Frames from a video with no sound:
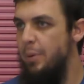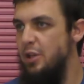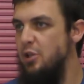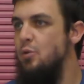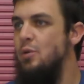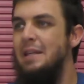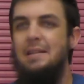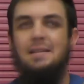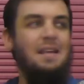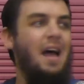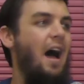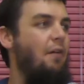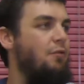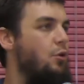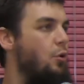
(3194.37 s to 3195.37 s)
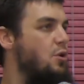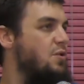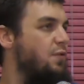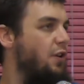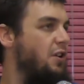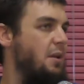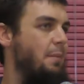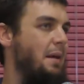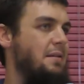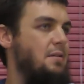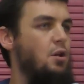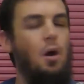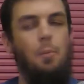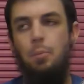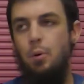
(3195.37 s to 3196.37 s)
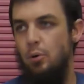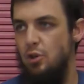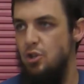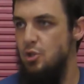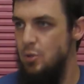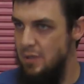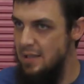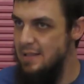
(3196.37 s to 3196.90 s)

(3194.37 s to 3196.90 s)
But you need to have those fundamental components.